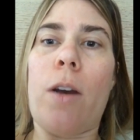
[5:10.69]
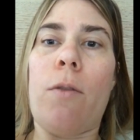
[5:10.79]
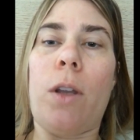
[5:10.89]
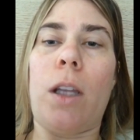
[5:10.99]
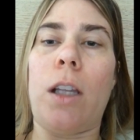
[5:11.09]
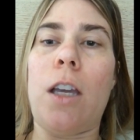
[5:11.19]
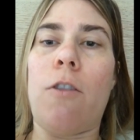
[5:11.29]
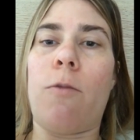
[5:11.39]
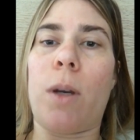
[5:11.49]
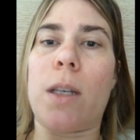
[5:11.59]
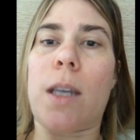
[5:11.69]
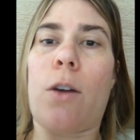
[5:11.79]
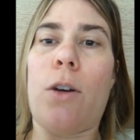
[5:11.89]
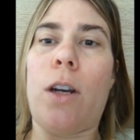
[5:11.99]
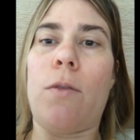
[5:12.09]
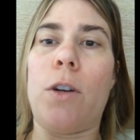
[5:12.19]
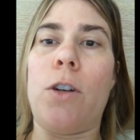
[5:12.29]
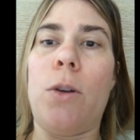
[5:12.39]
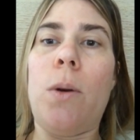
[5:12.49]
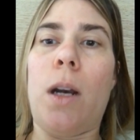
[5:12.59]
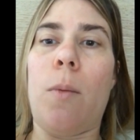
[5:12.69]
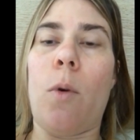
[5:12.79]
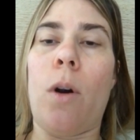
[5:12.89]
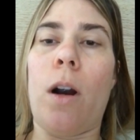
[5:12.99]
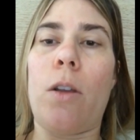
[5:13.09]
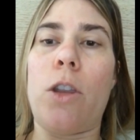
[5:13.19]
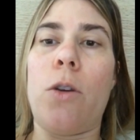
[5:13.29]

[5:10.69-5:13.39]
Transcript: I didn't really leave because I couldn't even do it anymore.